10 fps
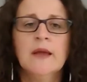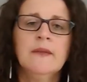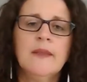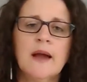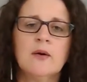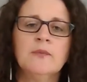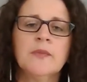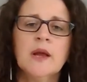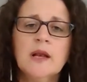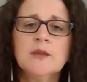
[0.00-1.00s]
Now,
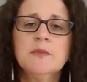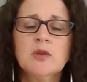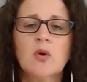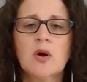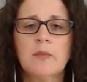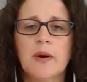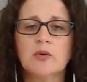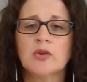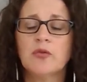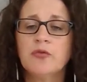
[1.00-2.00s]
let me talk
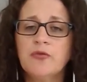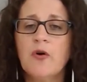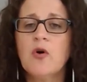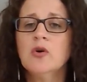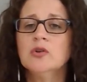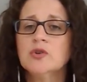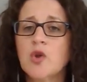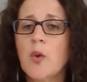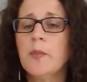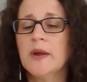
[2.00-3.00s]
about 4
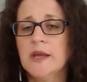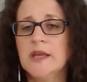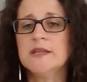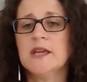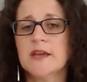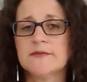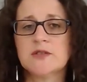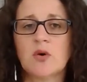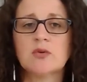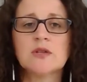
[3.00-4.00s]
top ETF
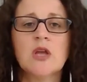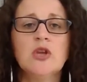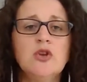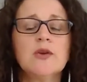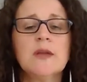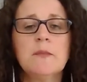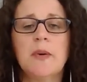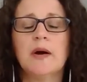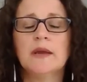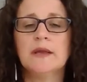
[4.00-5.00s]
stocks you can
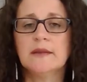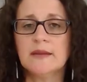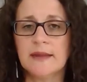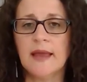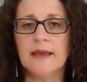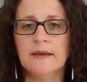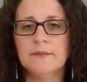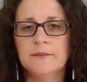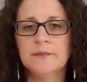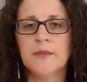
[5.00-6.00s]
buy today.
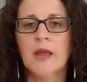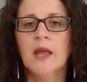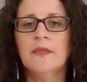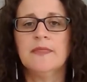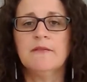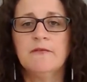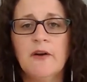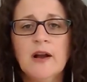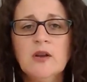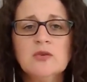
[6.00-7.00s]
The
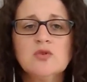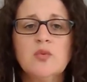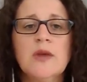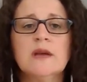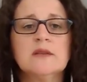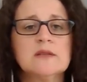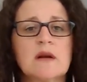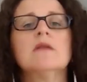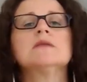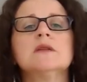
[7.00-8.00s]
values we are
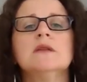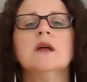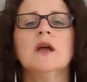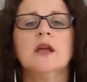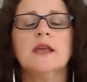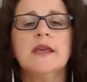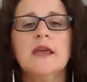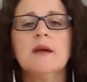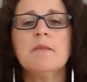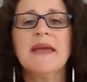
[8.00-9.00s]
discussing
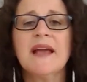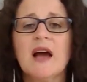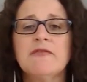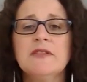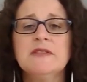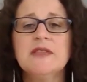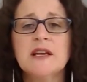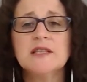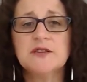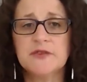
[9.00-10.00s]
here may have a
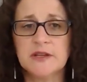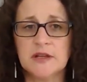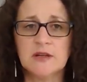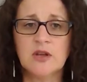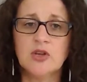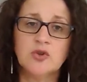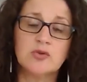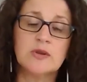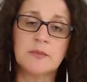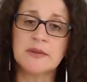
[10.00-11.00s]
negative return due
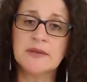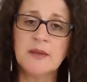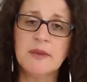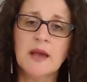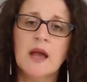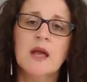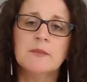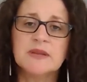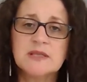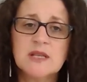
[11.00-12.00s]
to the pandemic,
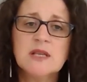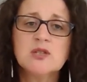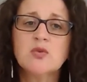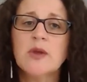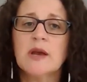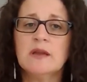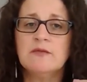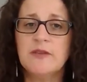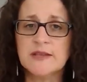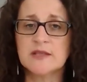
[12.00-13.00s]
but since we are
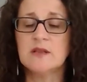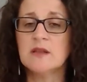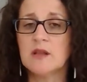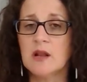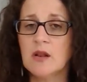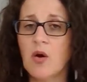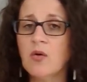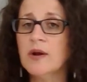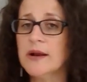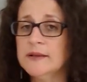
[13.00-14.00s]
investing in the
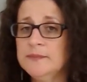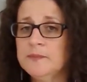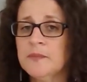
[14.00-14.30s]
long run,